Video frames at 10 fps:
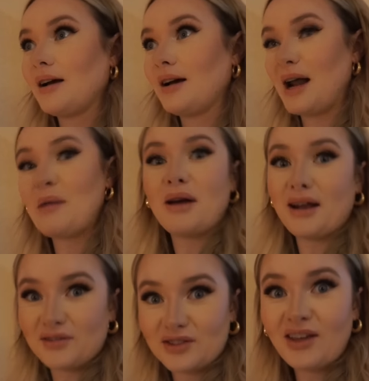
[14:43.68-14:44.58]
And I might
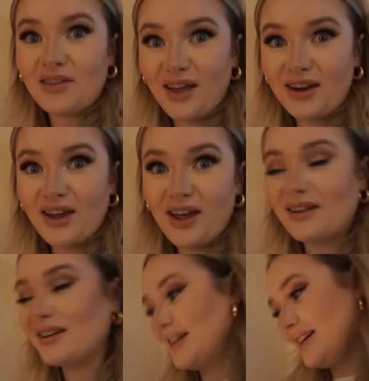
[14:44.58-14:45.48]
have to get that
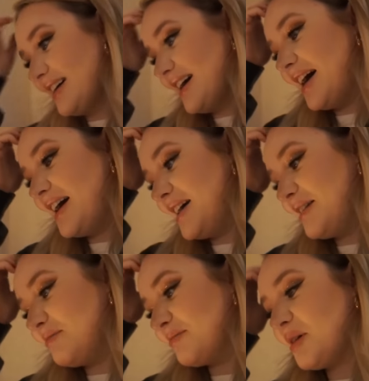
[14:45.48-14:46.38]
again.
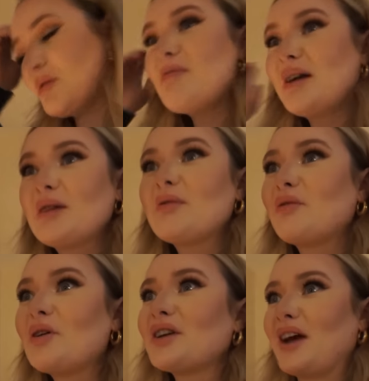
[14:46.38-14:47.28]
but we've been here
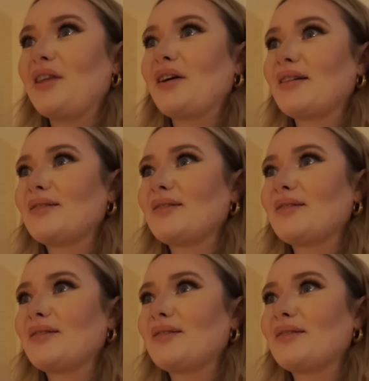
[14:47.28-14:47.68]
before together.